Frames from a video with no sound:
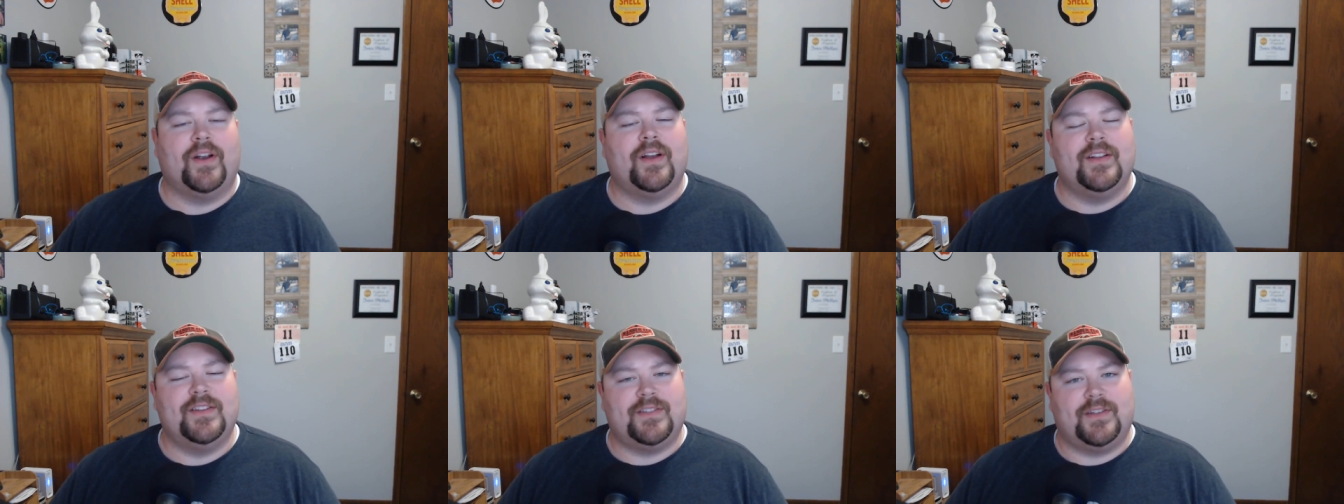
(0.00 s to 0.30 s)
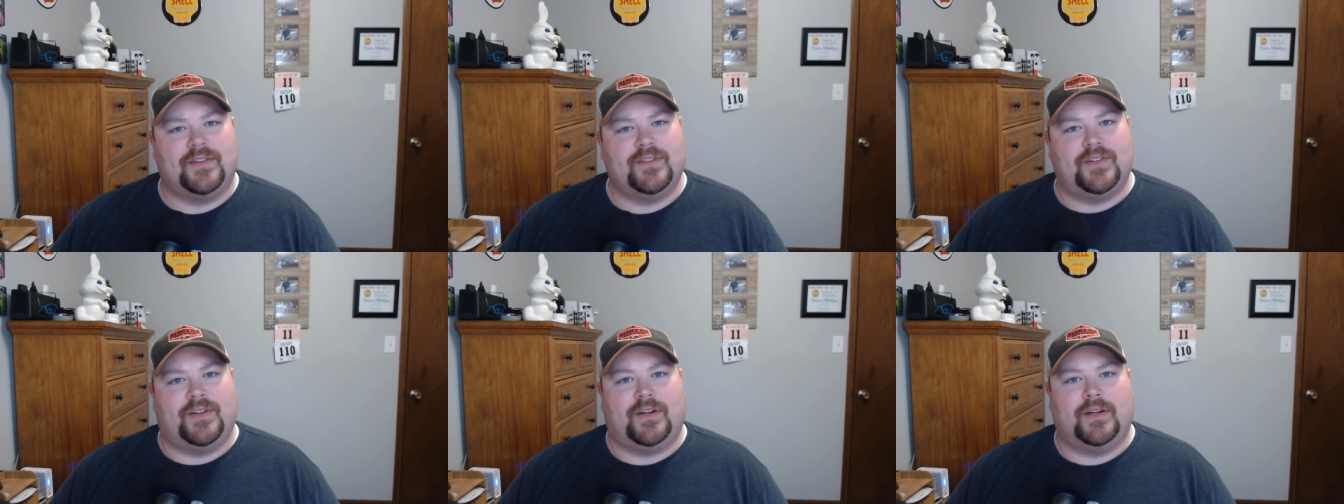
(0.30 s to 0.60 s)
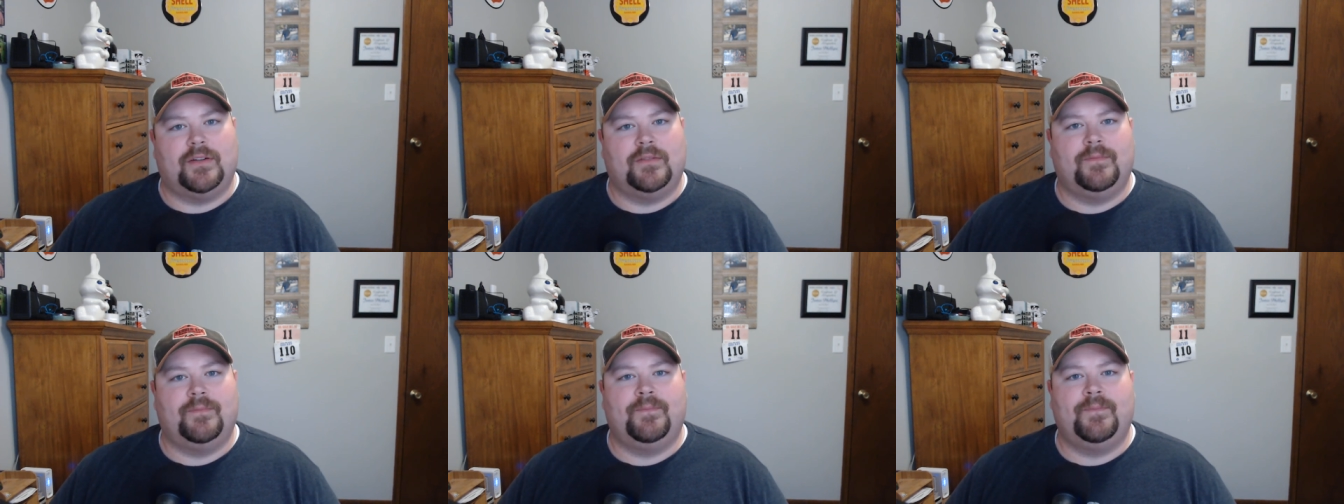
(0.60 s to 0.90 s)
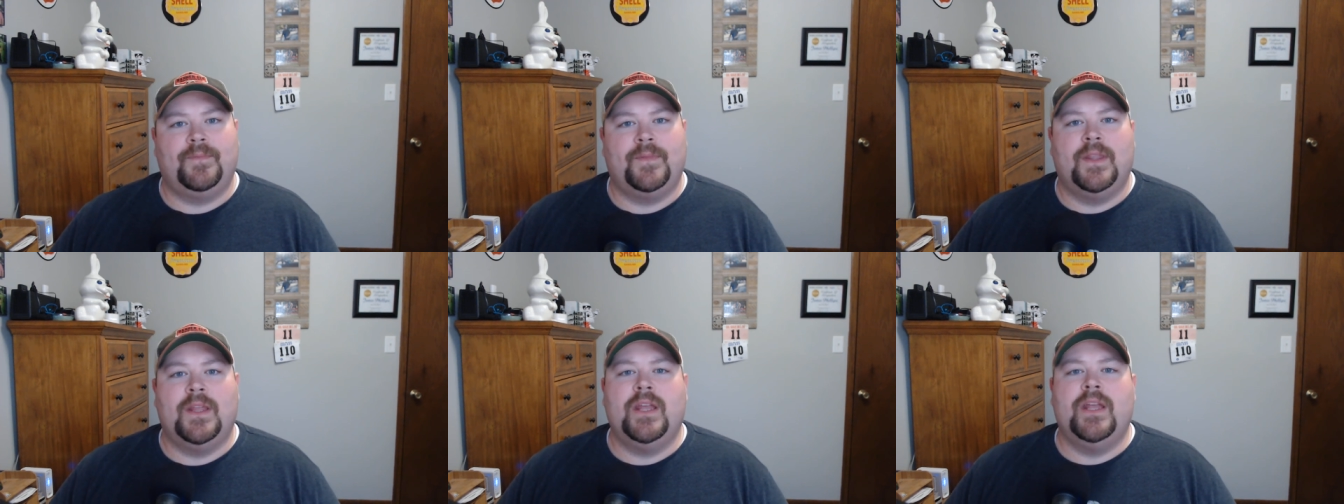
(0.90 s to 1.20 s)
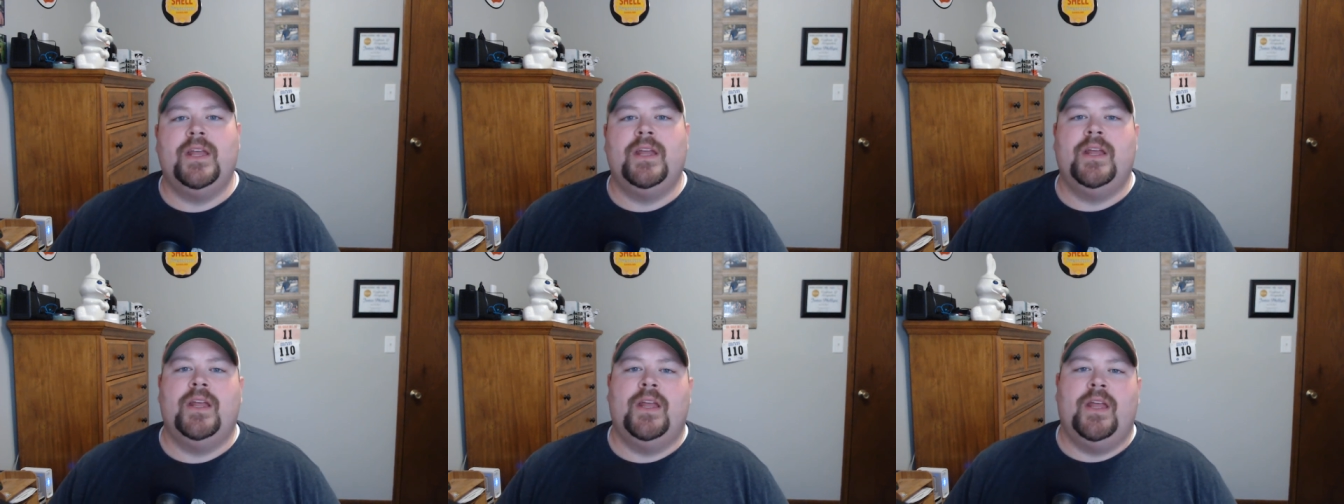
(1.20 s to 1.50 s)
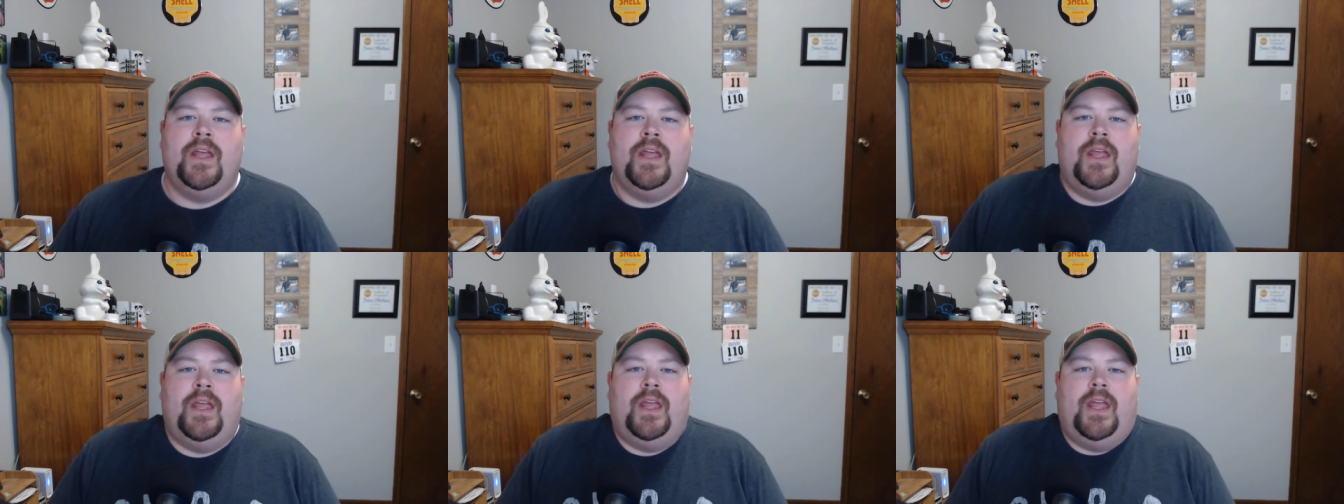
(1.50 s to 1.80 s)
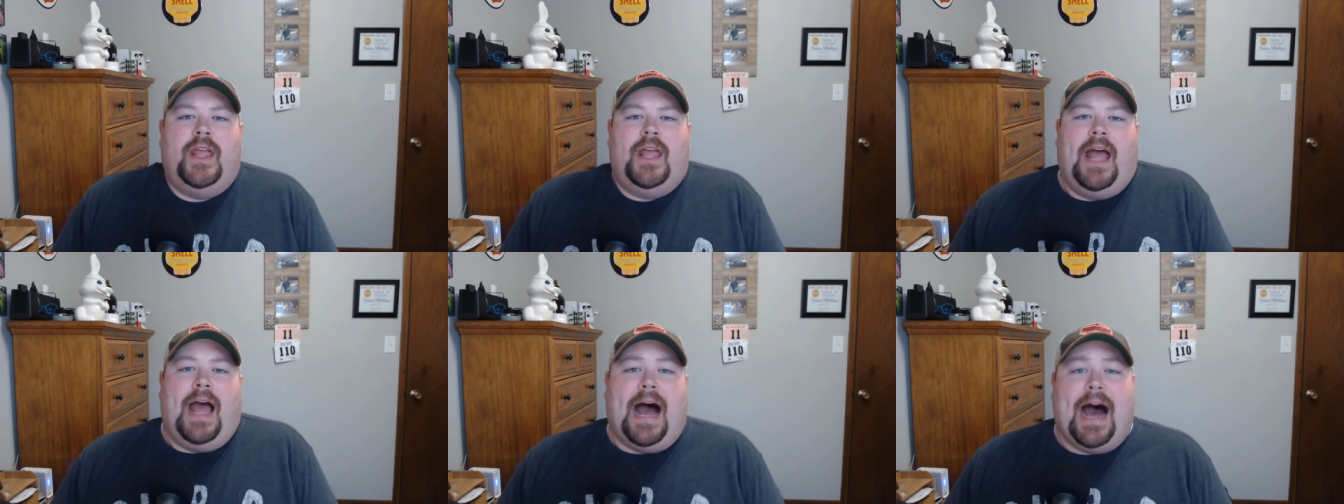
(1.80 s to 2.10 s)
concerns are.
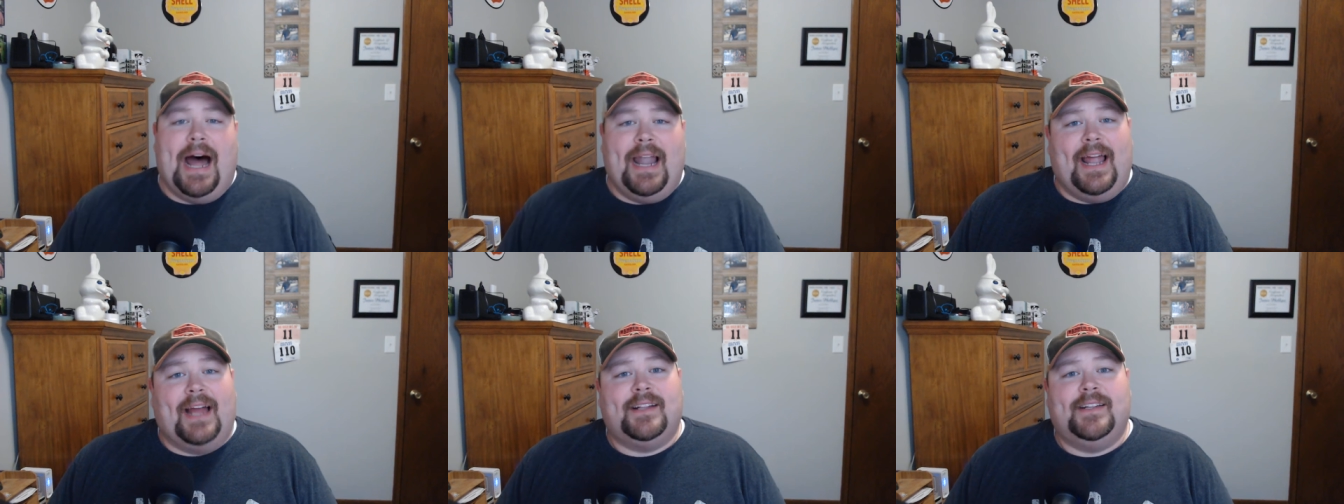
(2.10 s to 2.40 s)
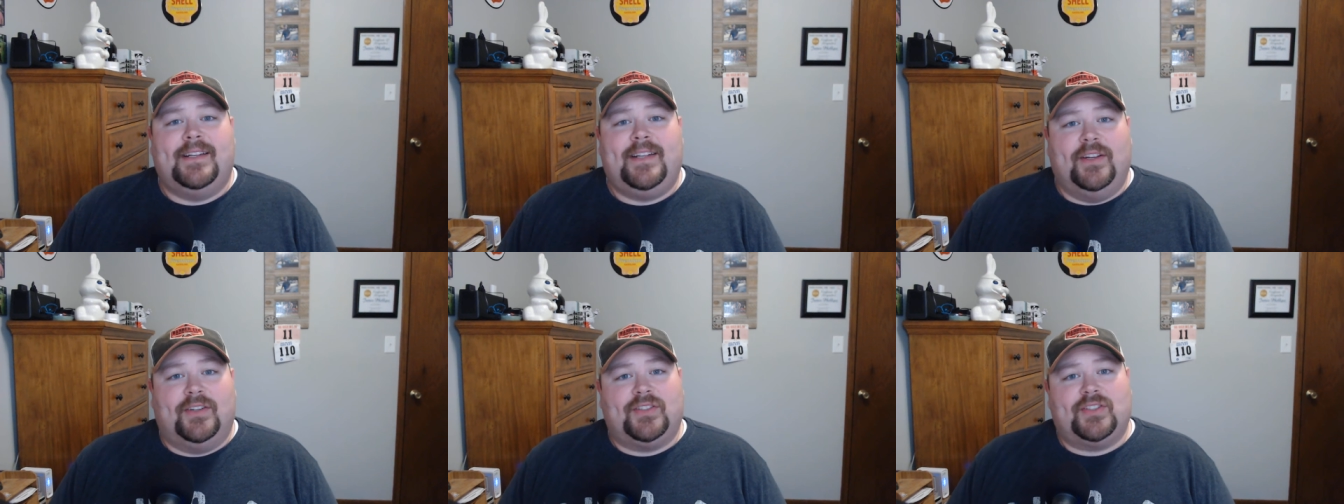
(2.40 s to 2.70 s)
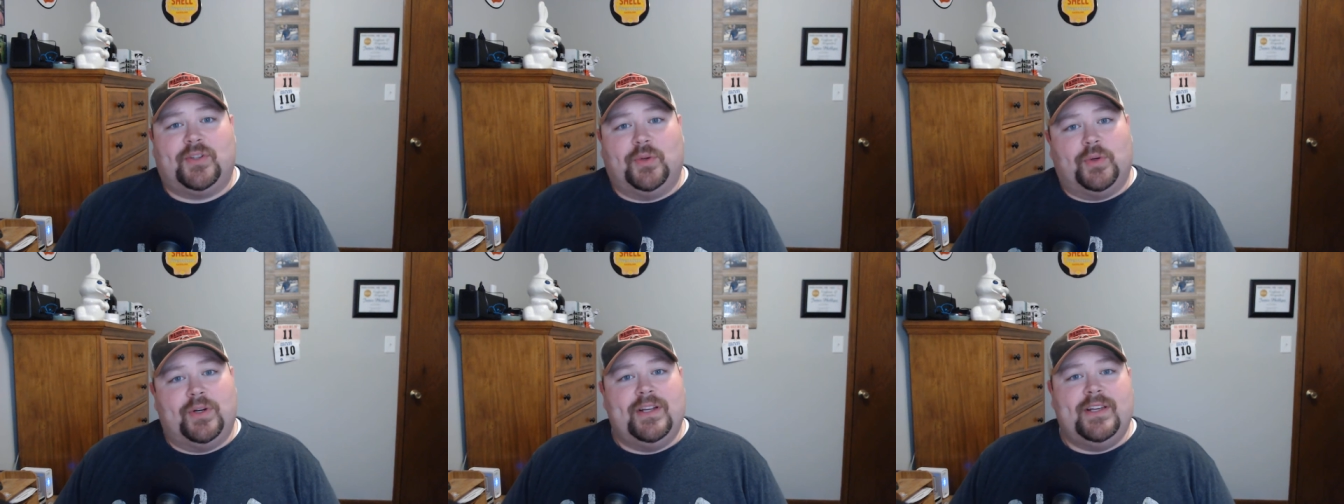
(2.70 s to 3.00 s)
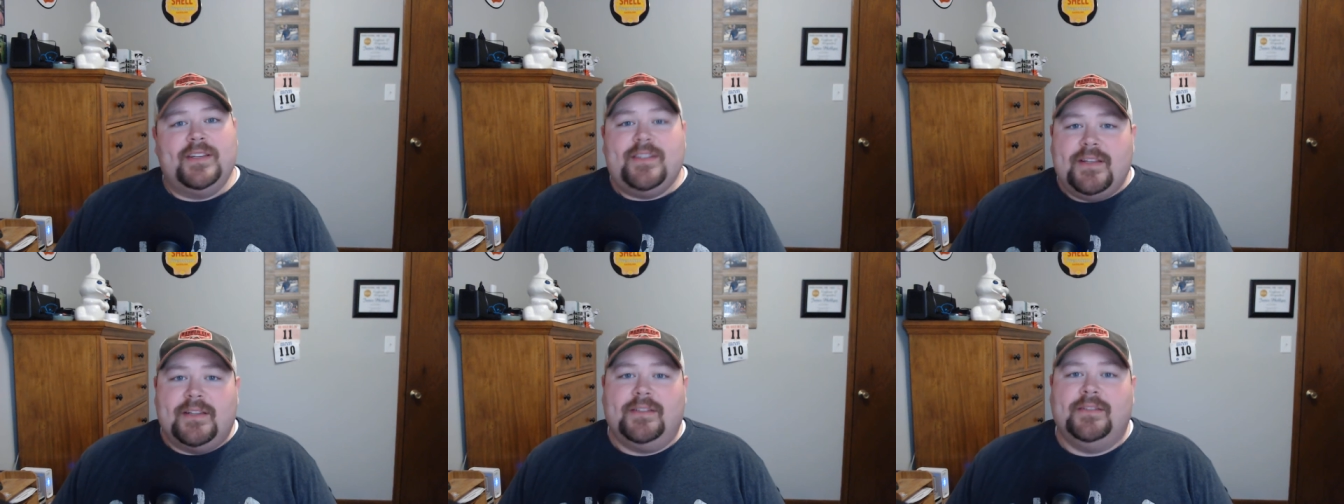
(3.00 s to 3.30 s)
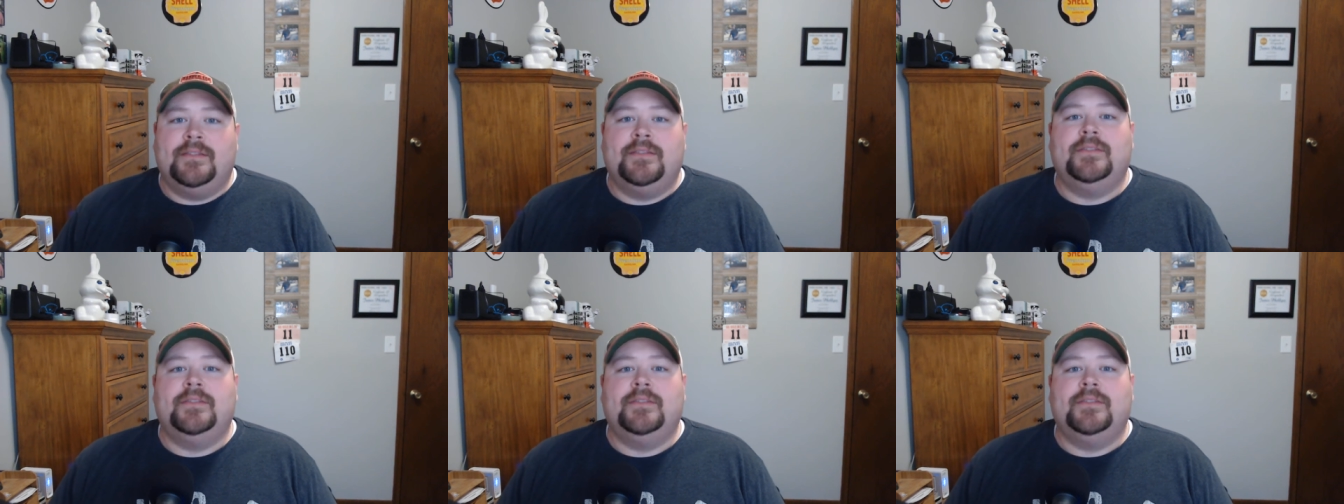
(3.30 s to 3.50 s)
I like to tell stories